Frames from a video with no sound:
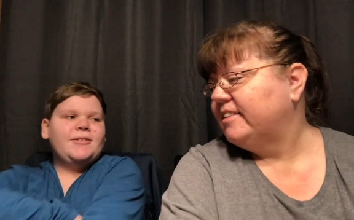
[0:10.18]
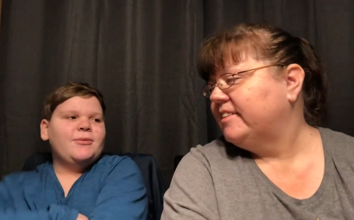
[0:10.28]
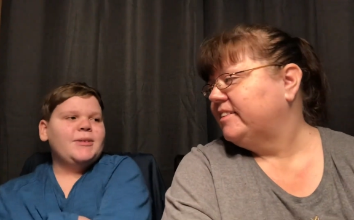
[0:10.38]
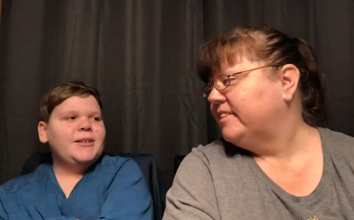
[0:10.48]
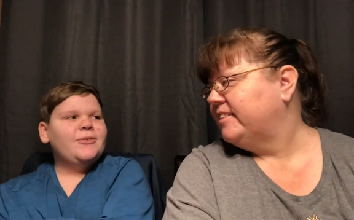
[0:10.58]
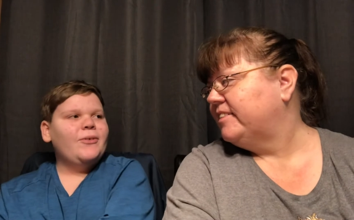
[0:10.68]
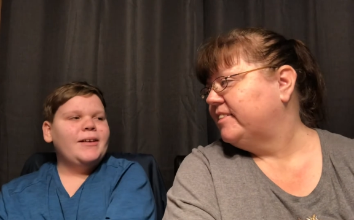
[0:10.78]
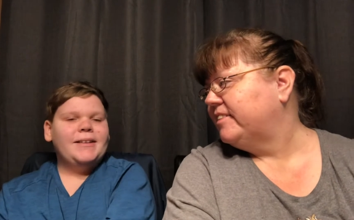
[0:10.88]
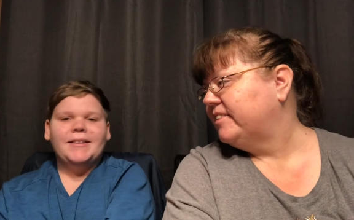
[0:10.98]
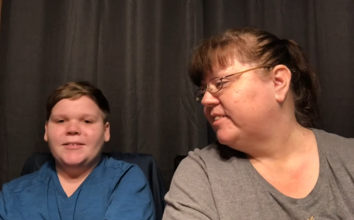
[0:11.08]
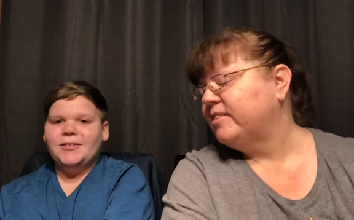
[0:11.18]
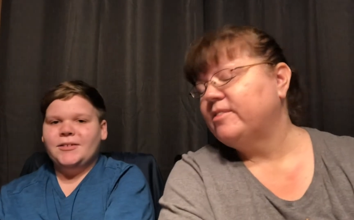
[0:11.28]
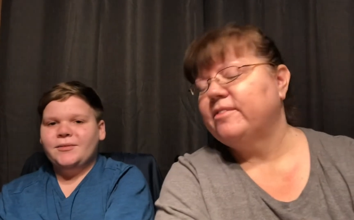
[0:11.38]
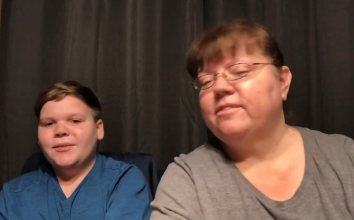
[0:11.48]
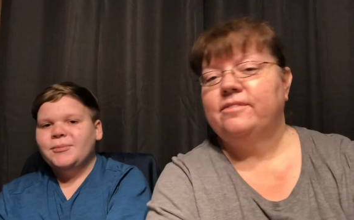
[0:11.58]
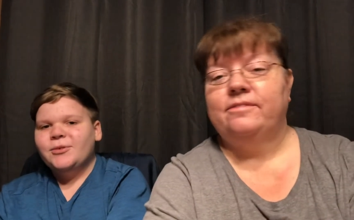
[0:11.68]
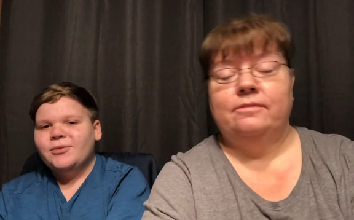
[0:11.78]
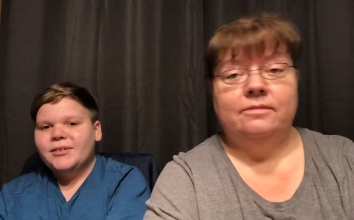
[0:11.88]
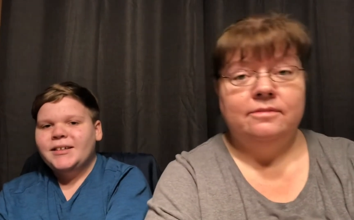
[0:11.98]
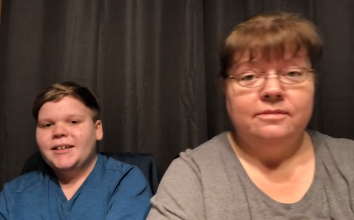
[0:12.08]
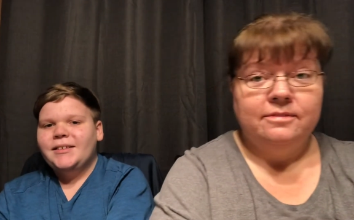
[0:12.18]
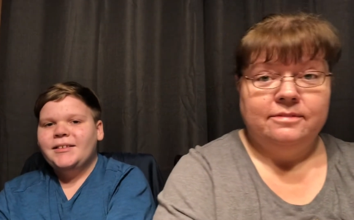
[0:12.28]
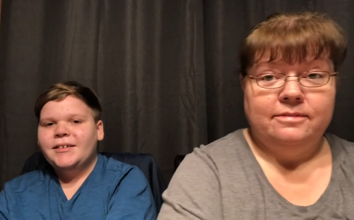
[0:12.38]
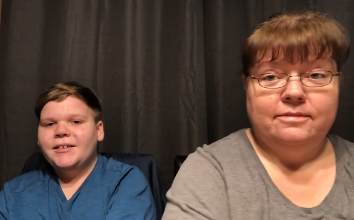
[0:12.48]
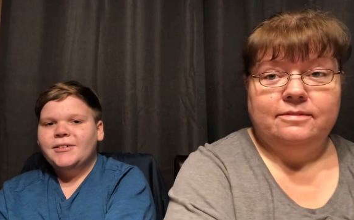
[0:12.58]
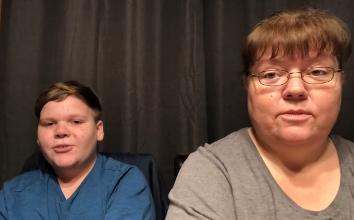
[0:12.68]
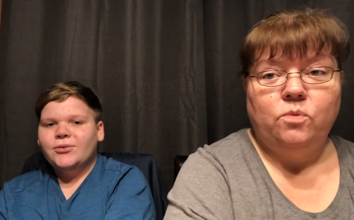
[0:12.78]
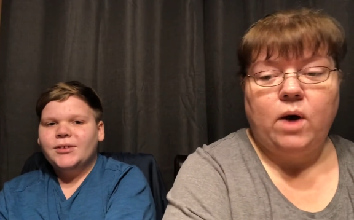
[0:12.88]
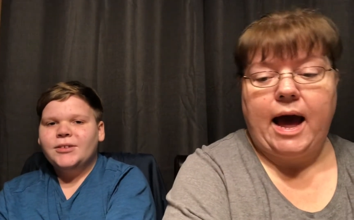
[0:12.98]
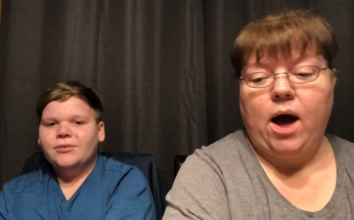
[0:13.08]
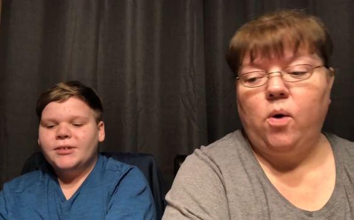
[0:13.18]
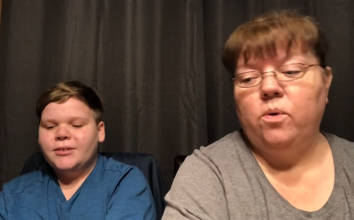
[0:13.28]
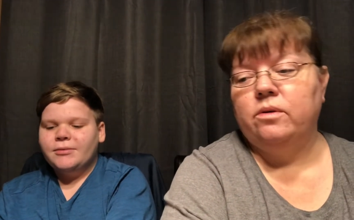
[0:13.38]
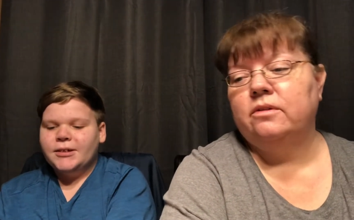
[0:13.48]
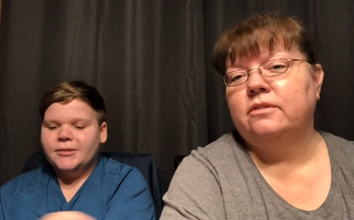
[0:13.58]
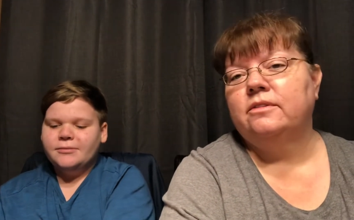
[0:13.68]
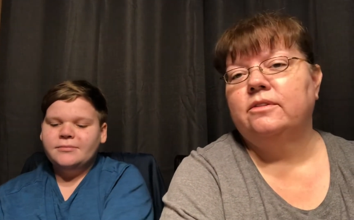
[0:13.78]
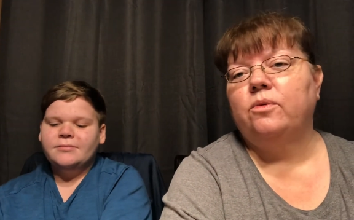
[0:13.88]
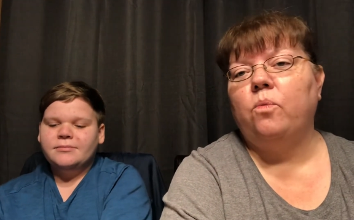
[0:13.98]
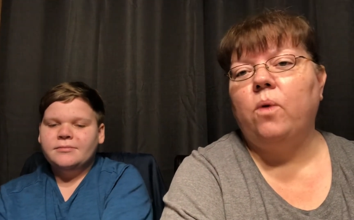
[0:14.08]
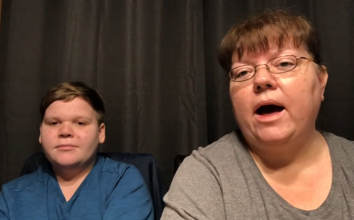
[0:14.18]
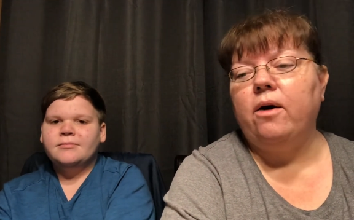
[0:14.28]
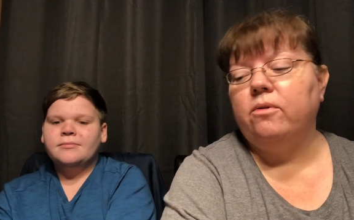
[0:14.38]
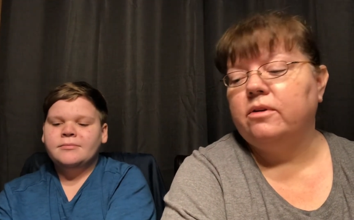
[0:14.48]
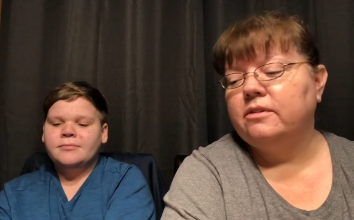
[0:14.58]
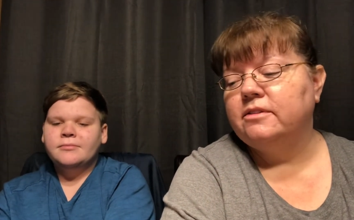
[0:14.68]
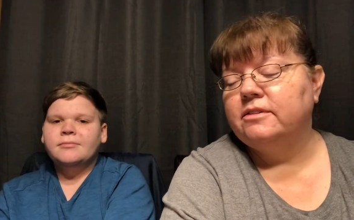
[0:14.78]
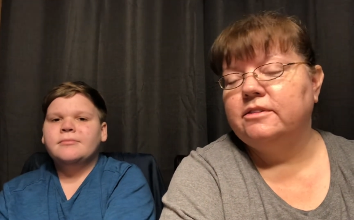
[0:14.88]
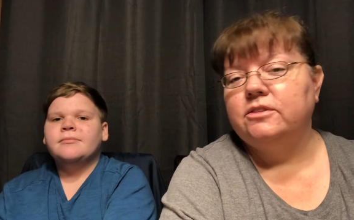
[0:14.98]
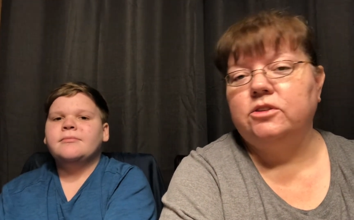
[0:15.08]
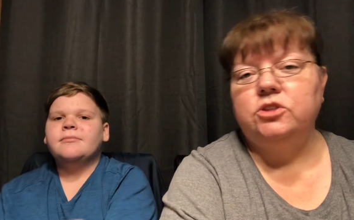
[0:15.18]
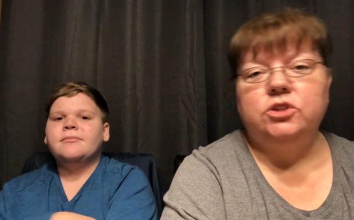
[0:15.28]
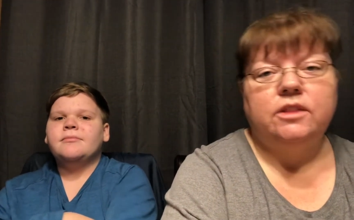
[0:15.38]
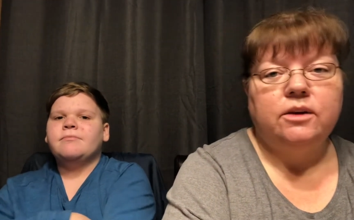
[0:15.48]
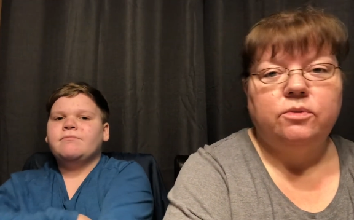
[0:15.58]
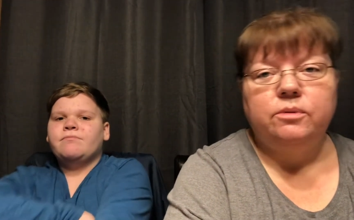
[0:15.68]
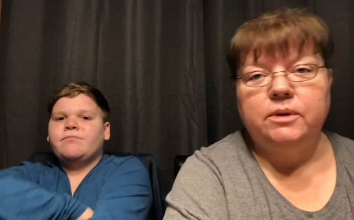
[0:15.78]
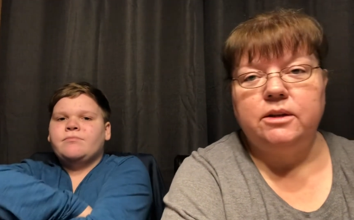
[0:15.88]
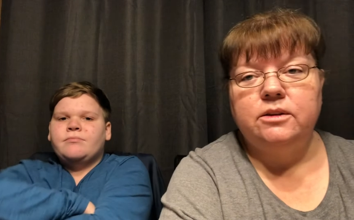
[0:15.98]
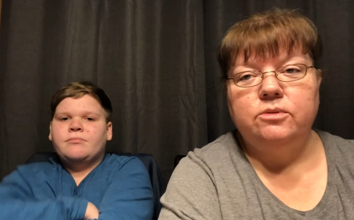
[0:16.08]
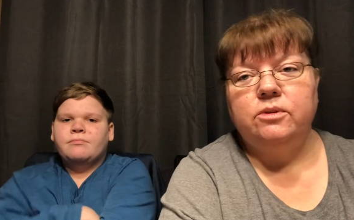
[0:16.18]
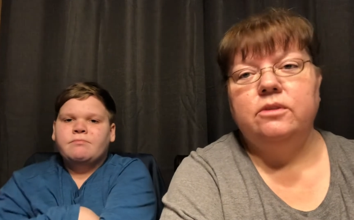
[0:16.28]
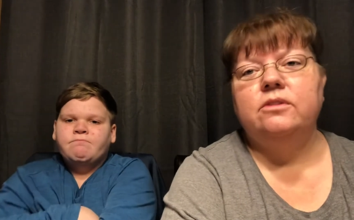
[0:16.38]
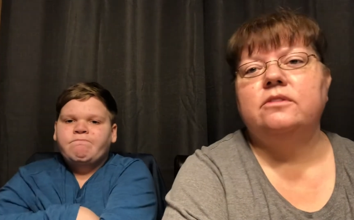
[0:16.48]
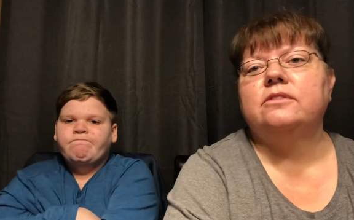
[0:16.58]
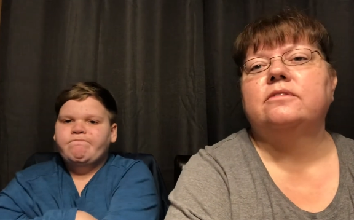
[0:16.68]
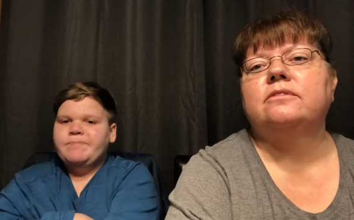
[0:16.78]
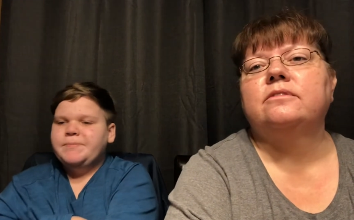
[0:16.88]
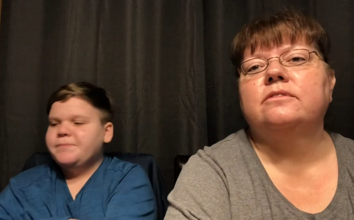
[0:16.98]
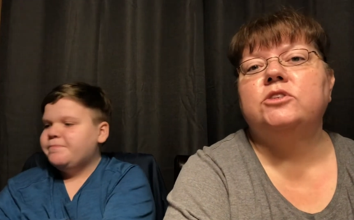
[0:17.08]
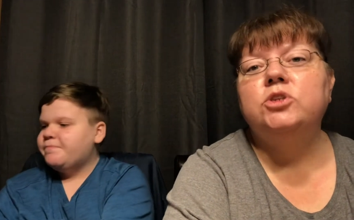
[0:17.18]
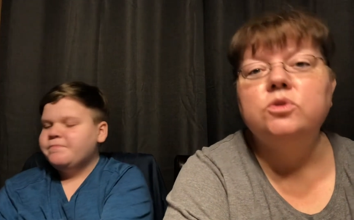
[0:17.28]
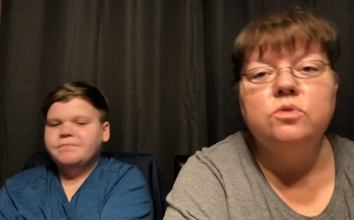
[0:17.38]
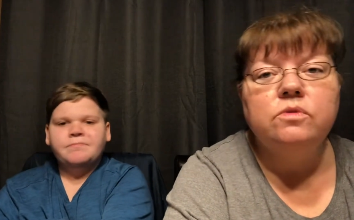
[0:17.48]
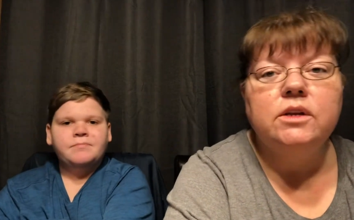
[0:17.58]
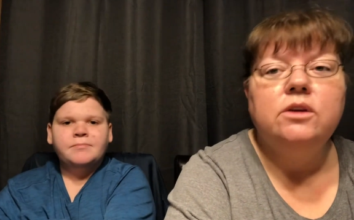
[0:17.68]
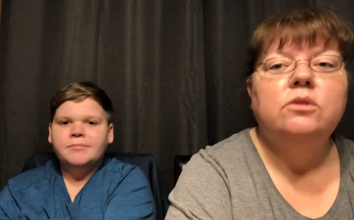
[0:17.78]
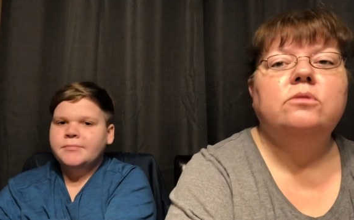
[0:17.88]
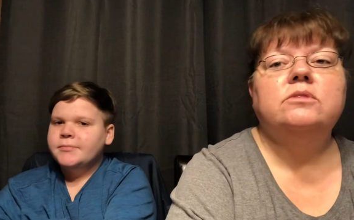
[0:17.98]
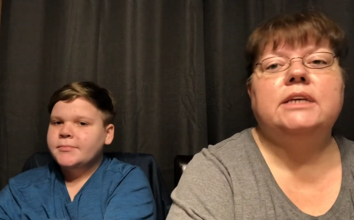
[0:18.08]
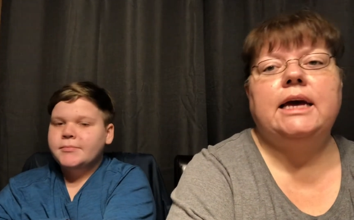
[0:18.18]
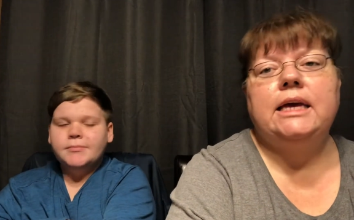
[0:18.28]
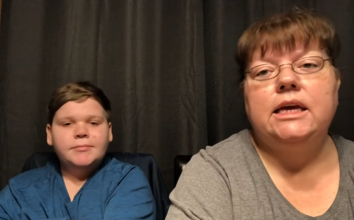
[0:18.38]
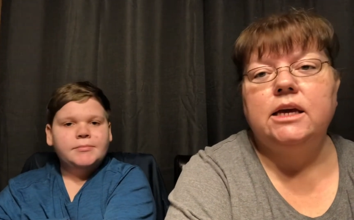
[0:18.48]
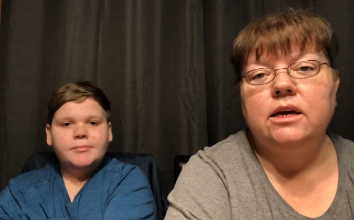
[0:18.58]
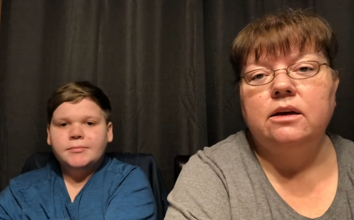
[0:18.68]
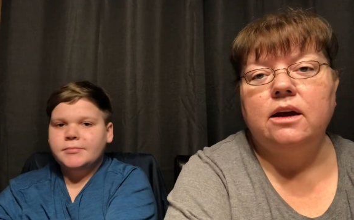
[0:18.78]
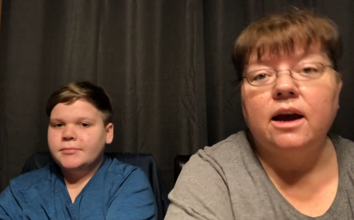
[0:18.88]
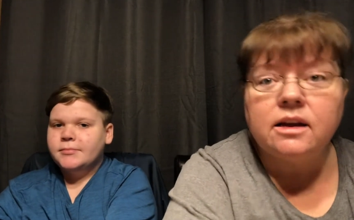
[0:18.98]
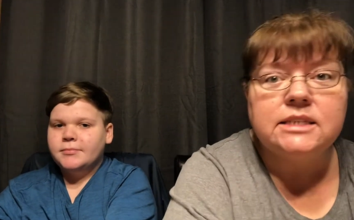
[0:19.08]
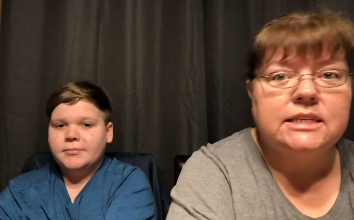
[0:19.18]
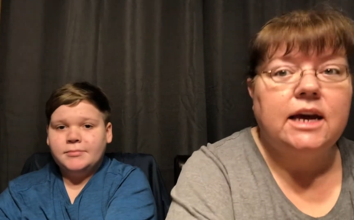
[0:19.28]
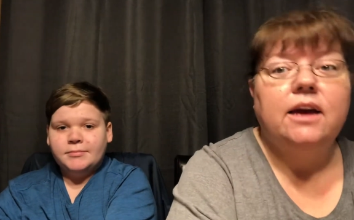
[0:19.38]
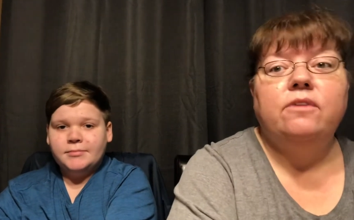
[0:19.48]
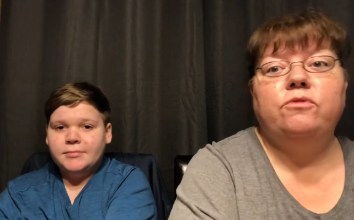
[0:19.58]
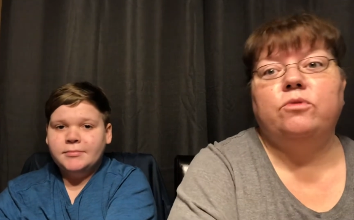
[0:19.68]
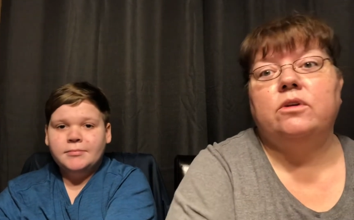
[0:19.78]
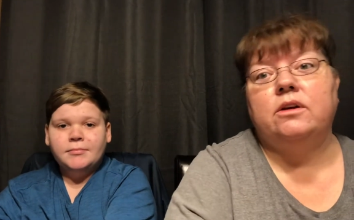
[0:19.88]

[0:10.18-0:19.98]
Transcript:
Speaker 1: 2020. Now it's November 28th, 2021.
Speaker 2: Wow. So did you think we'd be doing this? Two videos a, a day for a